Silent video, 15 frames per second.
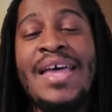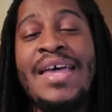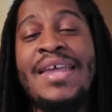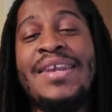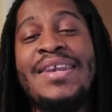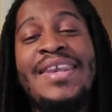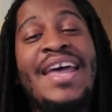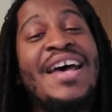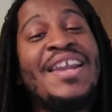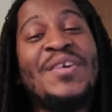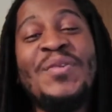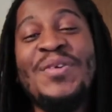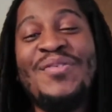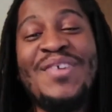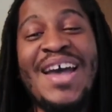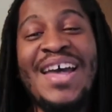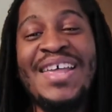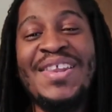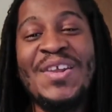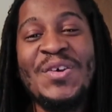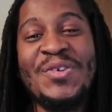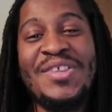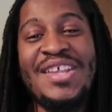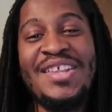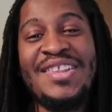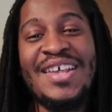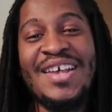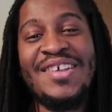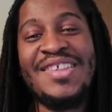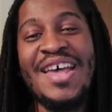Now that we've gotten those
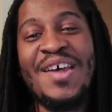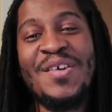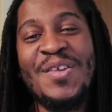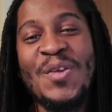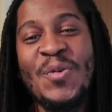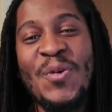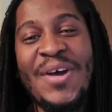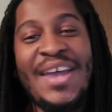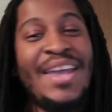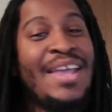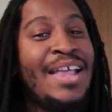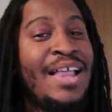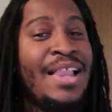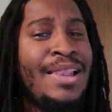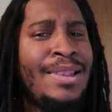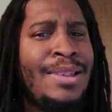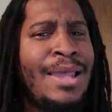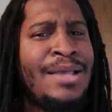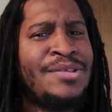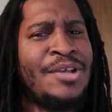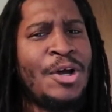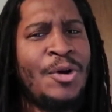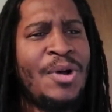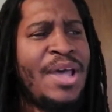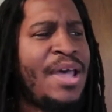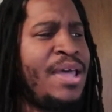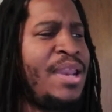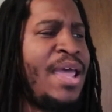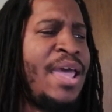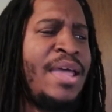details out of the way, let's go
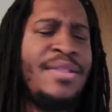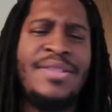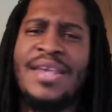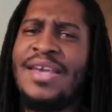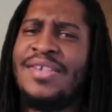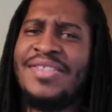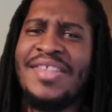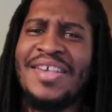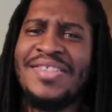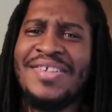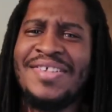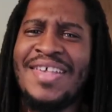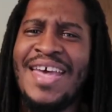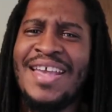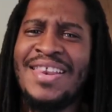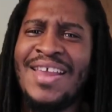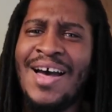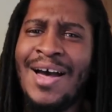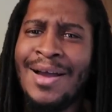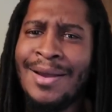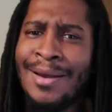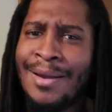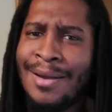ahead and taste test this eggnog.